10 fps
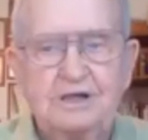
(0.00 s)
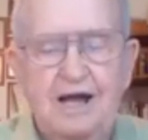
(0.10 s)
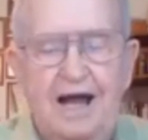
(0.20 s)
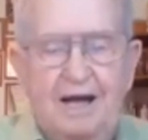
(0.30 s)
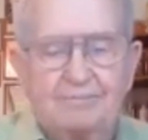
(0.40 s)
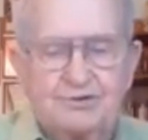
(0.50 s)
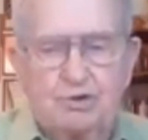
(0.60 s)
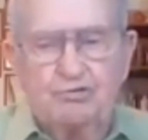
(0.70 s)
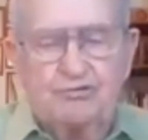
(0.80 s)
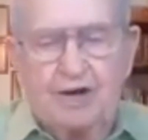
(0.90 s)
I'm
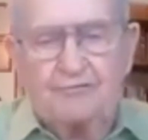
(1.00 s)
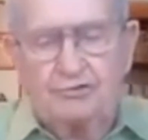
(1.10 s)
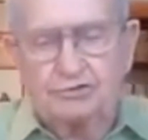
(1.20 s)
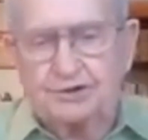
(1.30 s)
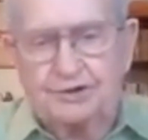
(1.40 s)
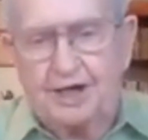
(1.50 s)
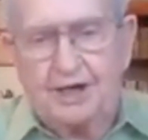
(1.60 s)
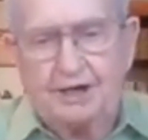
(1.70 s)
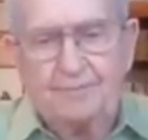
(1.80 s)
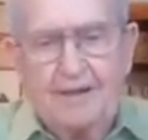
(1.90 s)
so thankful
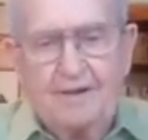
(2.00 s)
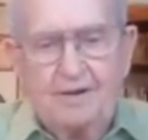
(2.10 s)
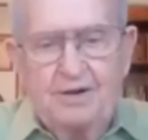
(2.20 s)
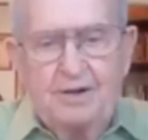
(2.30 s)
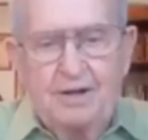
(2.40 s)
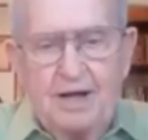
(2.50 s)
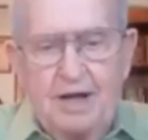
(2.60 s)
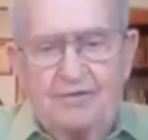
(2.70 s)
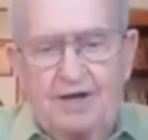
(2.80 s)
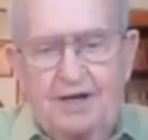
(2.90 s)
today uh,
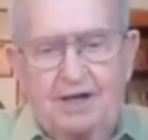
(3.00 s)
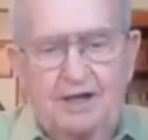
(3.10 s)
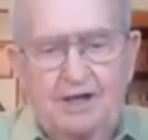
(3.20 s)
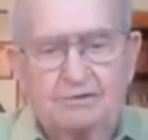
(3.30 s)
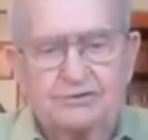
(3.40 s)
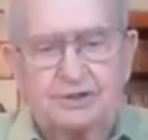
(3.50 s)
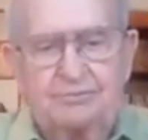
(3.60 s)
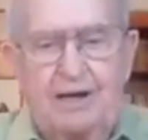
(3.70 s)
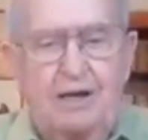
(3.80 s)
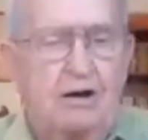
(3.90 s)
that He lives in
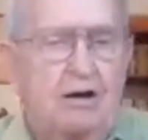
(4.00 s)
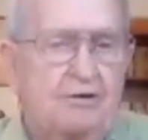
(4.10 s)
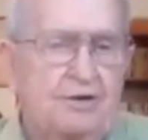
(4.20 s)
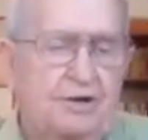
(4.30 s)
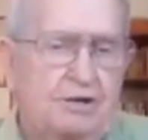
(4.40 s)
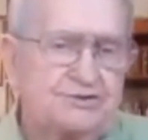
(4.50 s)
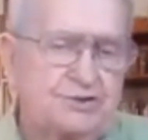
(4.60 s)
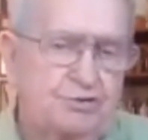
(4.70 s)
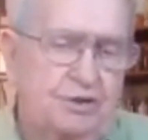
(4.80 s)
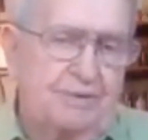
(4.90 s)
my heart and
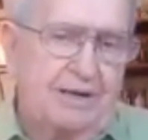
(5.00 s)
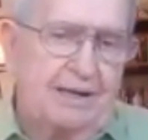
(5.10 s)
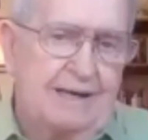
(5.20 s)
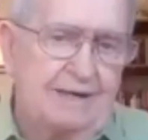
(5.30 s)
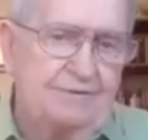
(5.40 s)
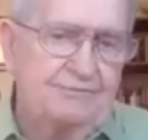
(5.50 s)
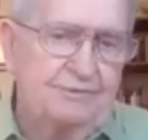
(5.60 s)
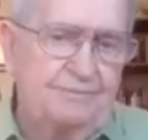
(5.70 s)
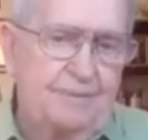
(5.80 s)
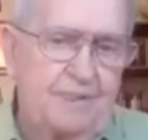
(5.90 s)
also in my life.
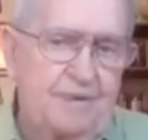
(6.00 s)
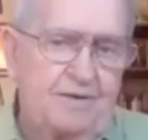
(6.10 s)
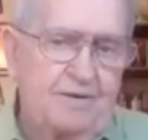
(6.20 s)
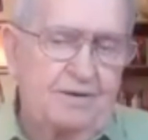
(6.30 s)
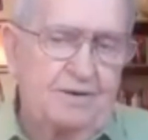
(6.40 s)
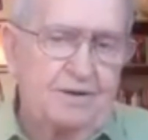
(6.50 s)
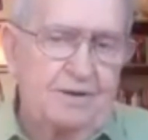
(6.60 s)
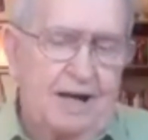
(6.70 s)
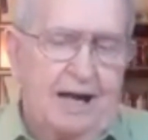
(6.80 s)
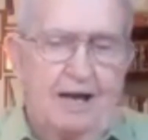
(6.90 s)

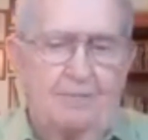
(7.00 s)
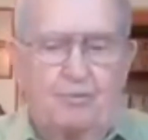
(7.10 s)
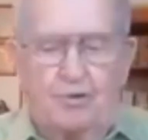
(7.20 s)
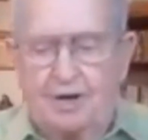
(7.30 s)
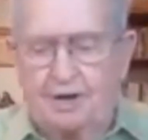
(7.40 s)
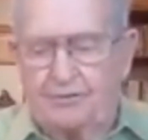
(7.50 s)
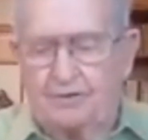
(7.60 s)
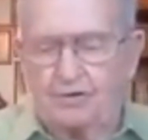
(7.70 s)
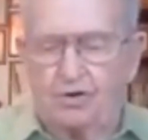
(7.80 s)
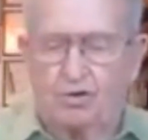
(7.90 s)
I pray
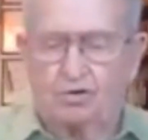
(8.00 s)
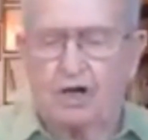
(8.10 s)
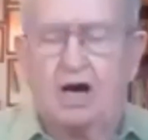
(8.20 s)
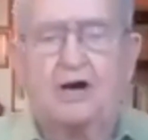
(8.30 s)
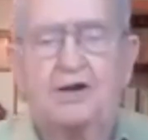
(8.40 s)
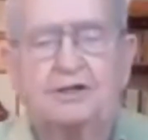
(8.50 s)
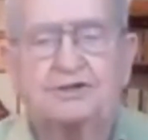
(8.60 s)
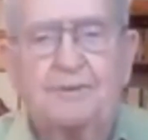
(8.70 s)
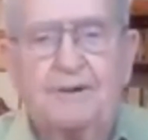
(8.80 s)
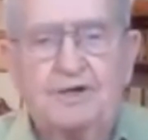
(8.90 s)
that the Lord God has
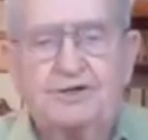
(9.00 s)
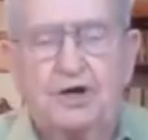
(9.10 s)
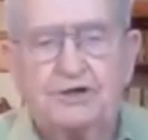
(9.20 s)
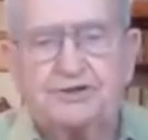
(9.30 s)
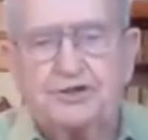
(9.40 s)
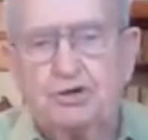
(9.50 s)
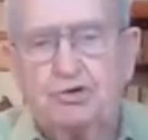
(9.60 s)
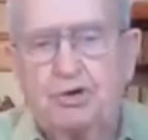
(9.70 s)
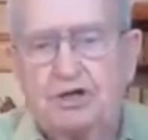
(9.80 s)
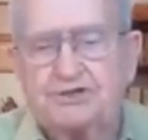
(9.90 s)
touched
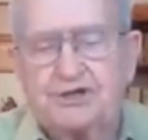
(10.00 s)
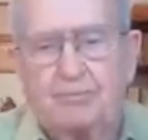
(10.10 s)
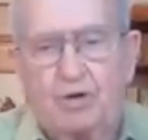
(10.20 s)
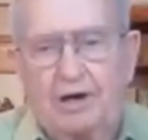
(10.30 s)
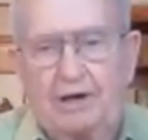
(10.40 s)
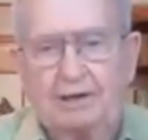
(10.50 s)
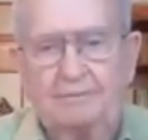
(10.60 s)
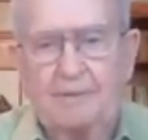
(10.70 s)
you in some way.